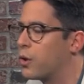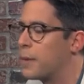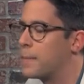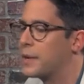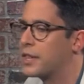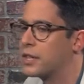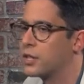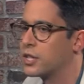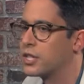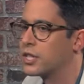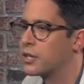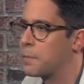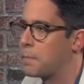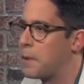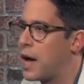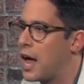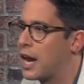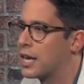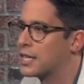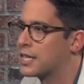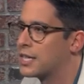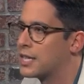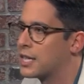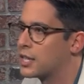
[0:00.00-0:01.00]
I mean, this is a
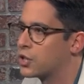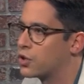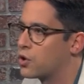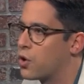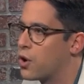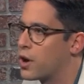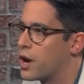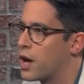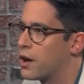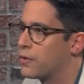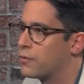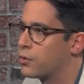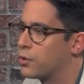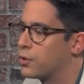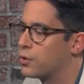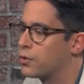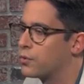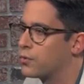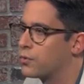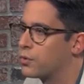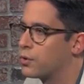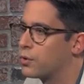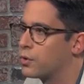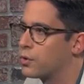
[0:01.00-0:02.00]
policy that's gone on for,
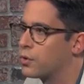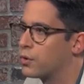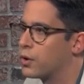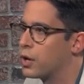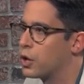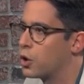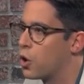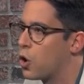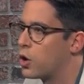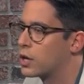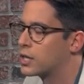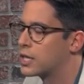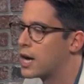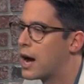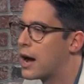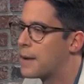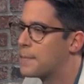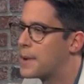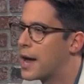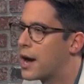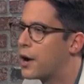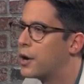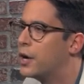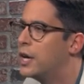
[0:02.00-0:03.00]
for a long
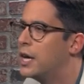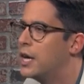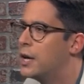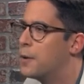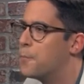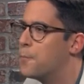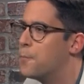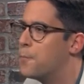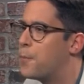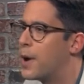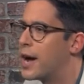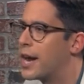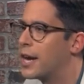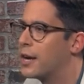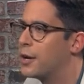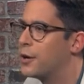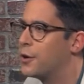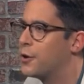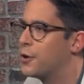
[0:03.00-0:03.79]
time now. But